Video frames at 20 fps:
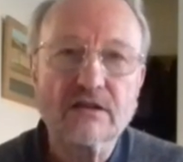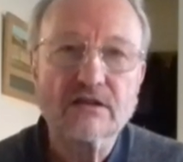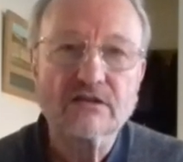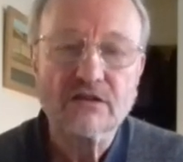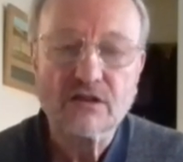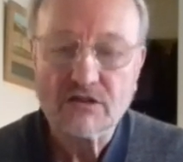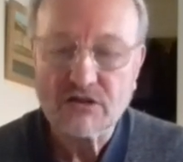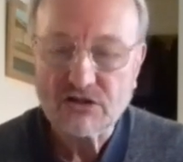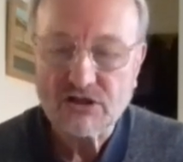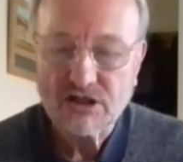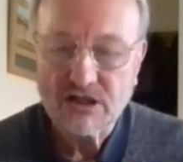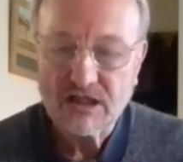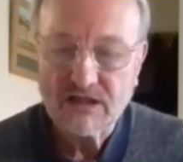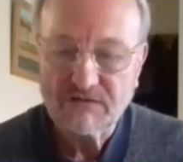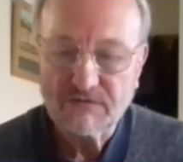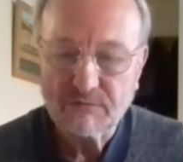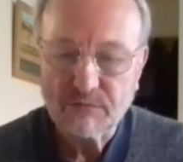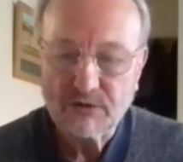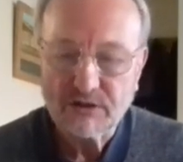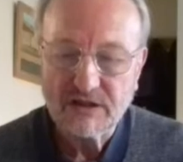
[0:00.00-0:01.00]
So the
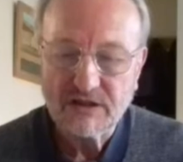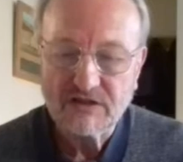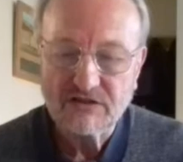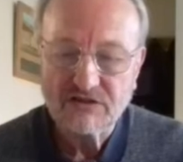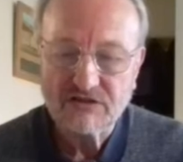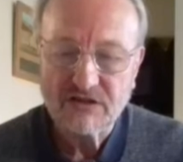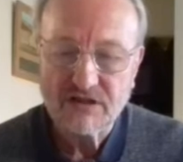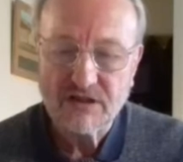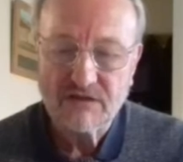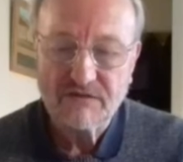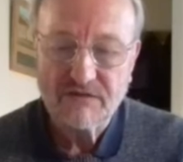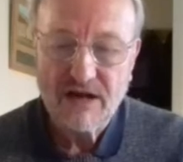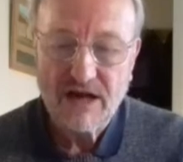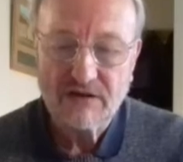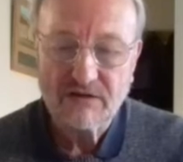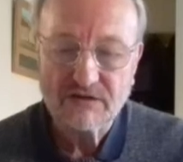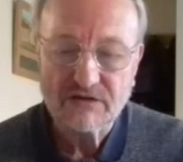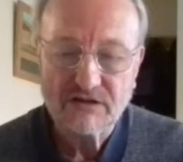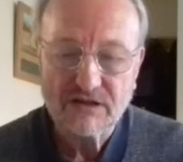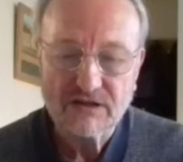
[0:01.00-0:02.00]
chief priests and the
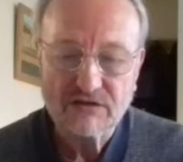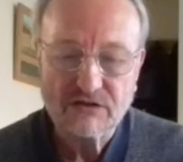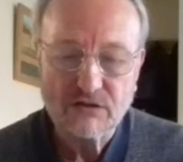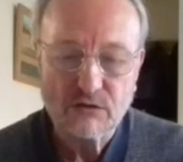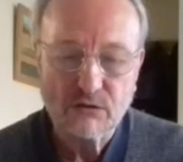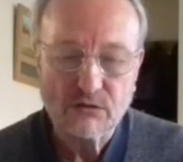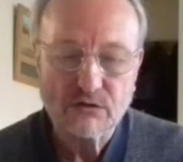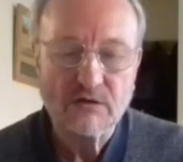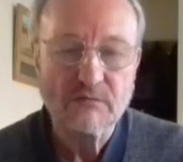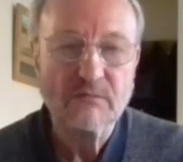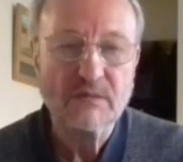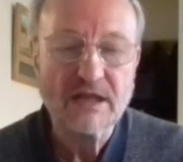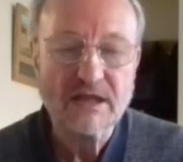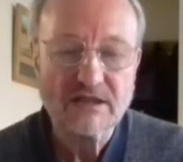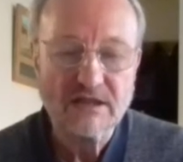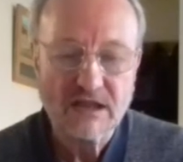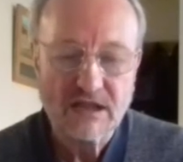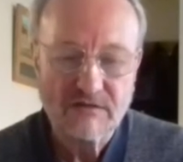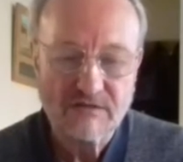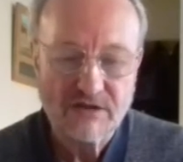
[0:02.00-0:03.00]
Pharisees called a
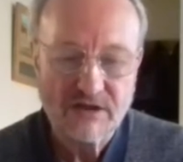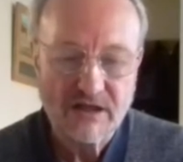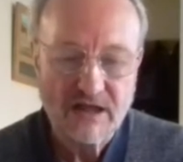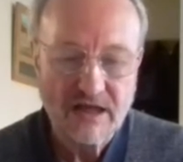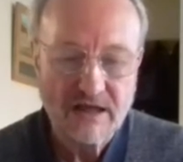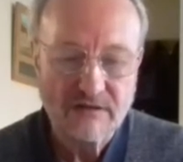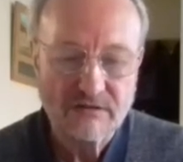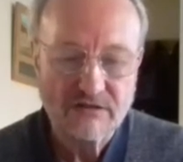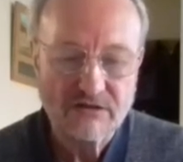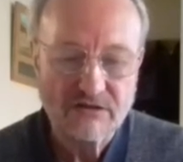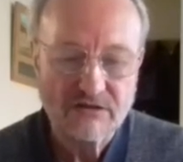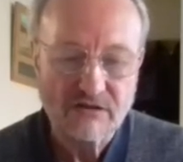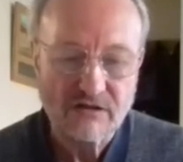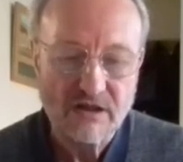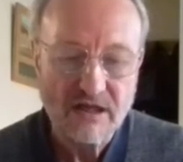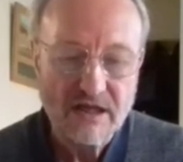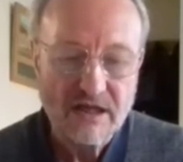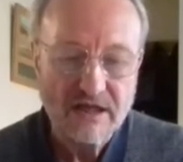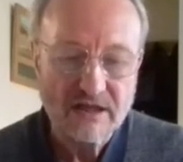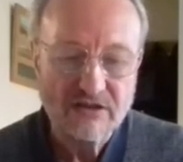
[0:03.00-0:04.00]
meeting of the council
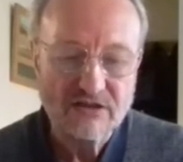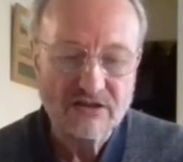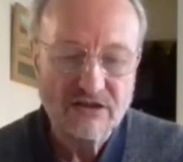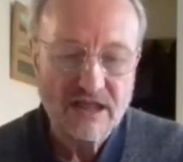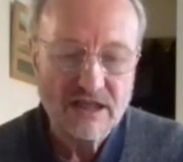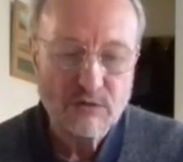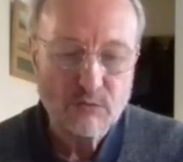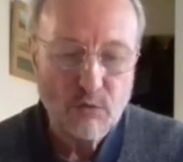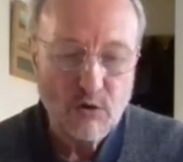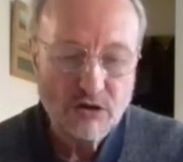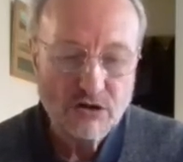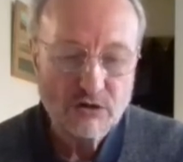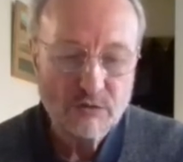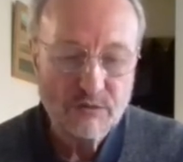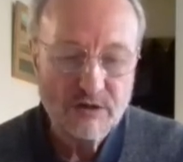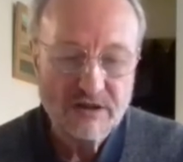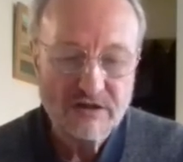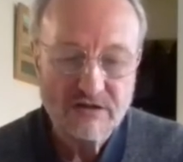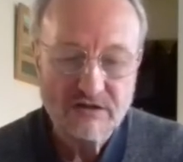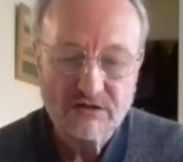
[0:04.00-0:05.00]
and said, "What are
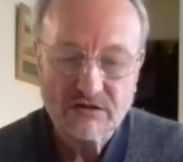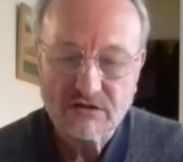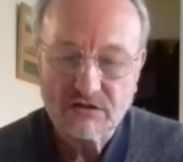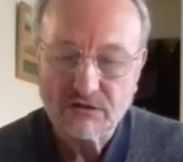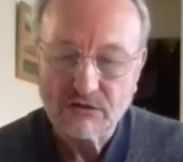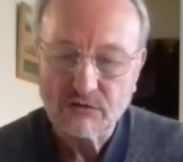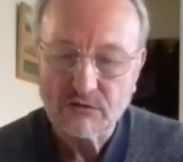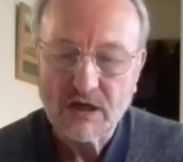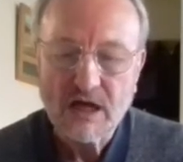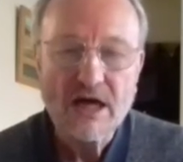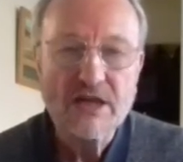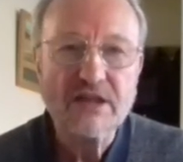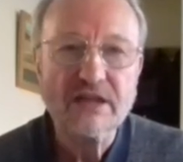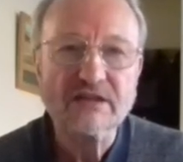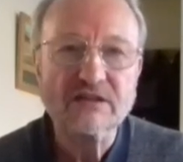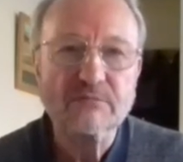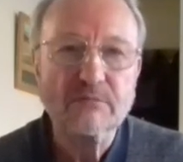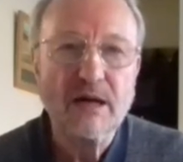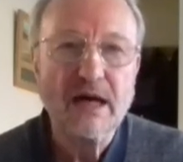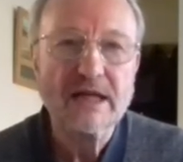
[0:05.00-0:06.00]
we to do?
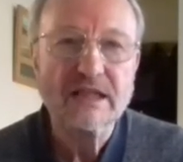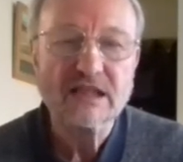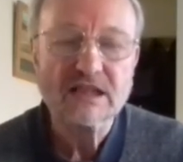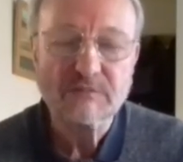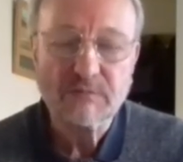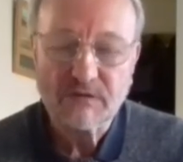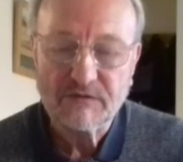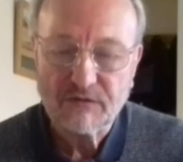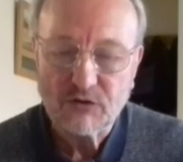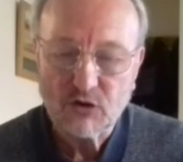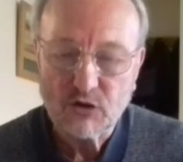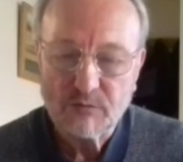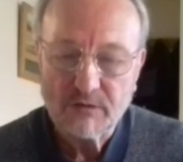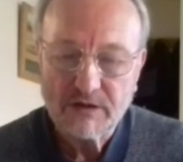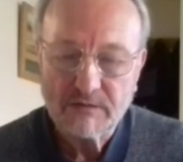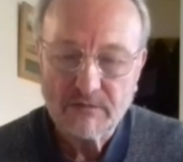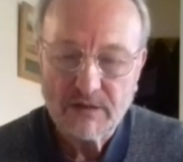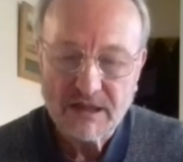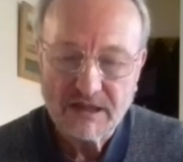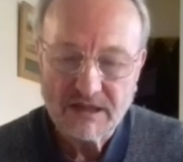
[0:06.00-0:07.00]
This man is
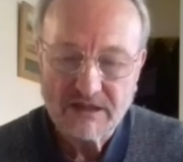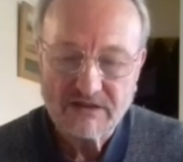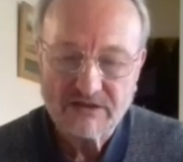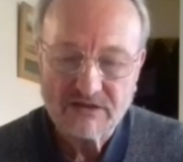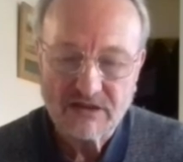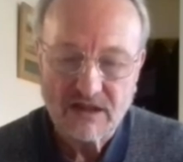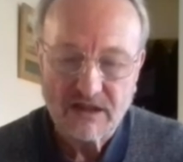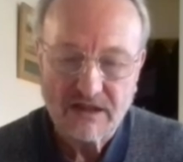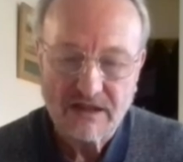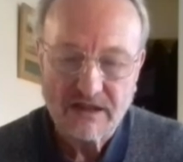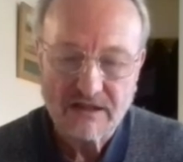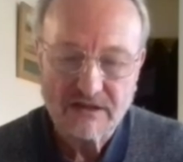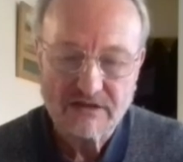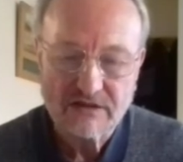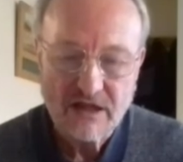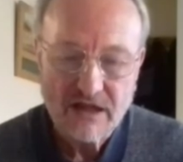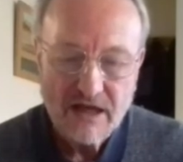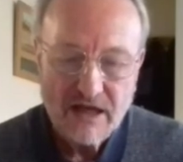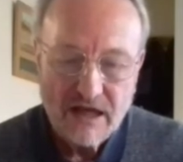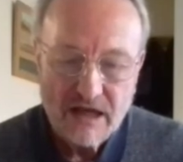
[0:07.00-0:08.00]
performing many signs.
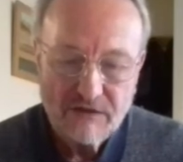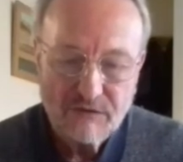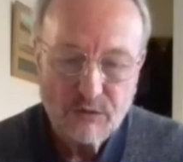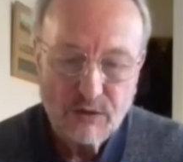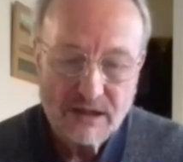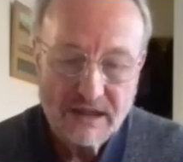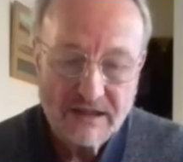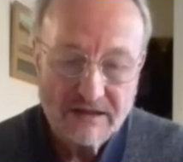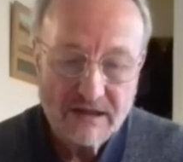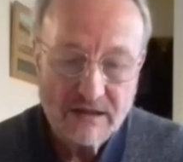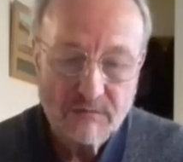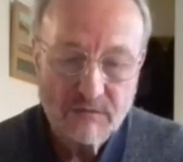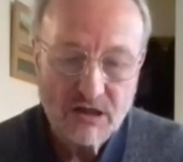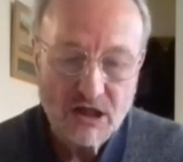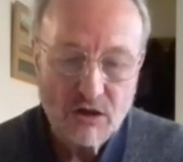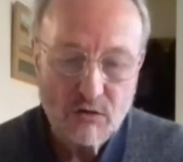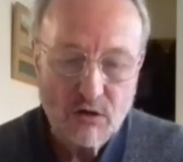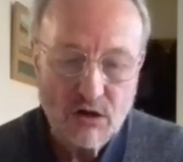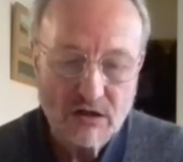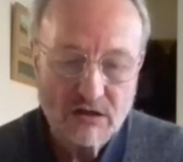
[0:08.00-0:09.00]
If we let him
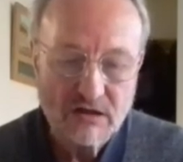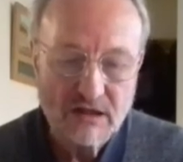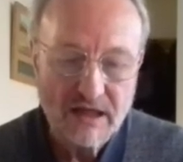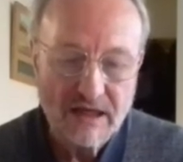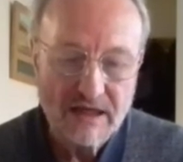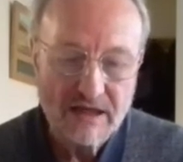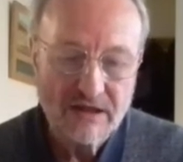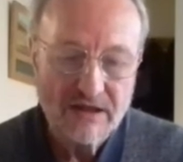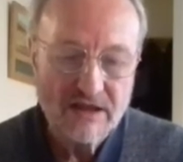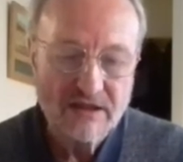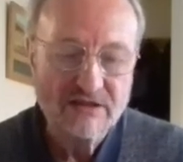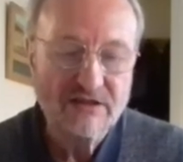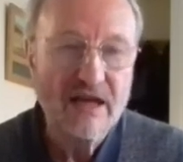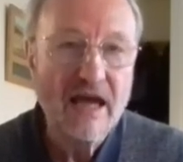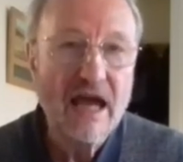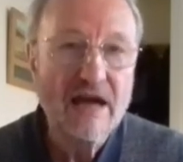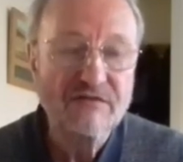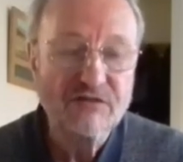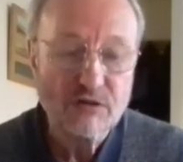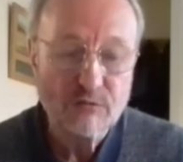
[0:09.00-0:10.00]
go on like this,
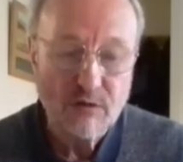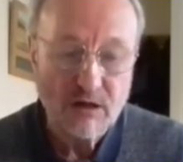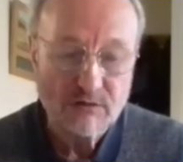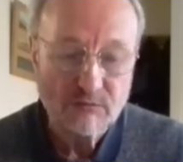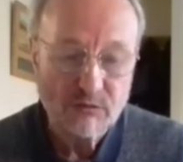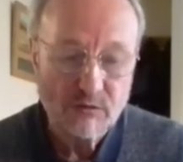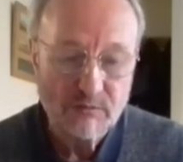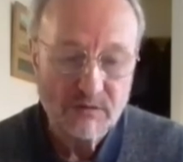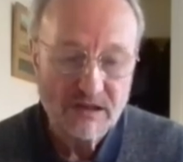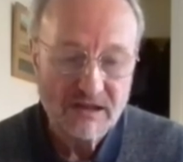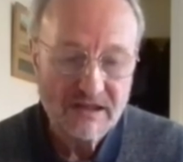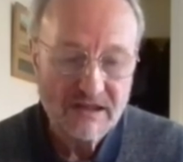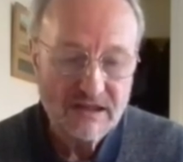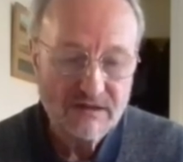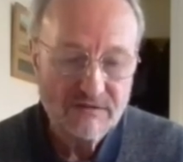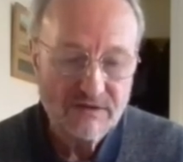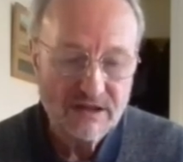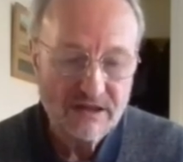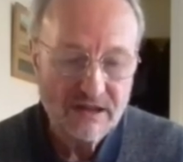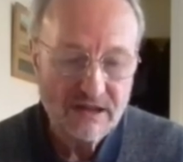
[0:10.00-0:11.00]
everyone will
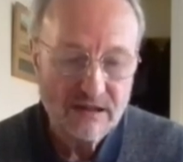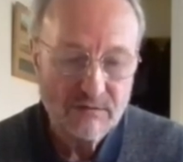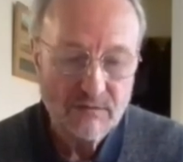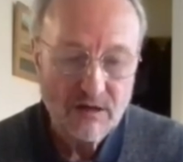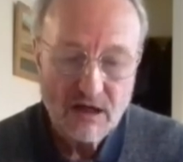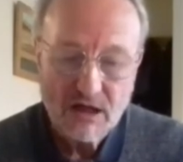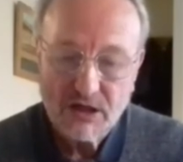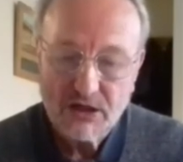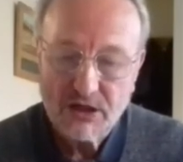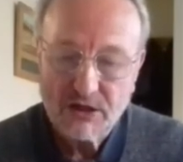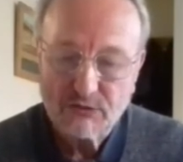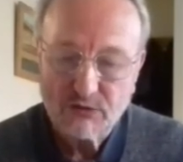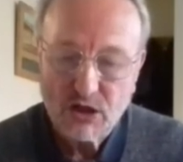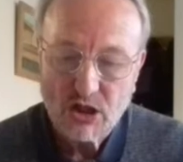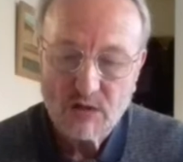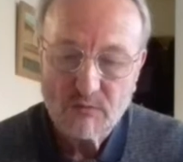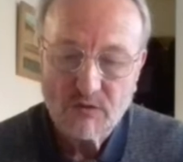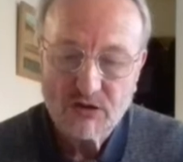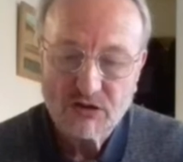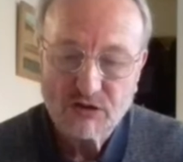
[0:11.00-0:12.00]
believe in him, and the
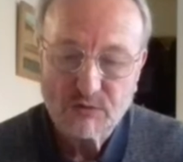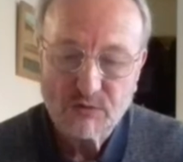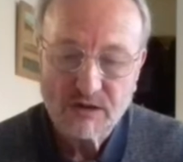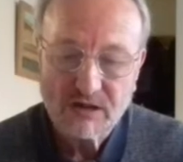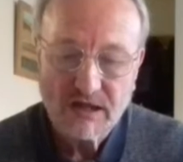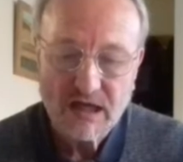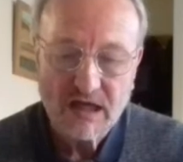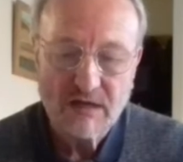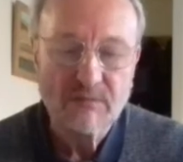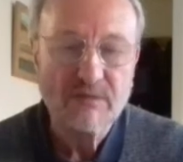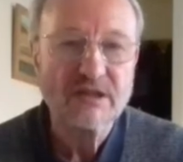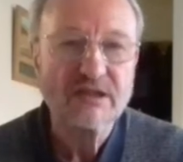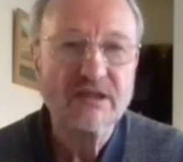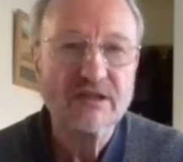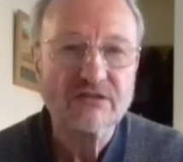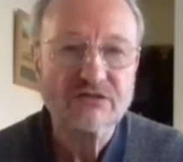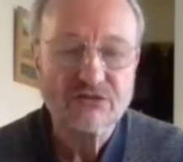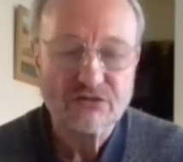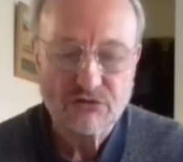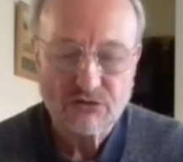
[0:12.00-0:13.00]
Romans will come and
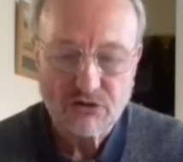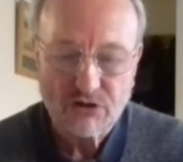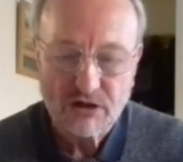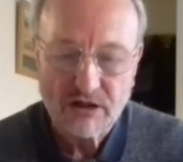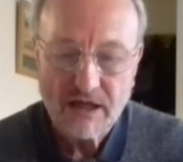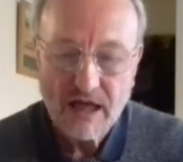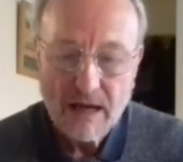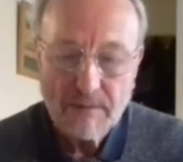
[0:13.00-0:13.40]
destroy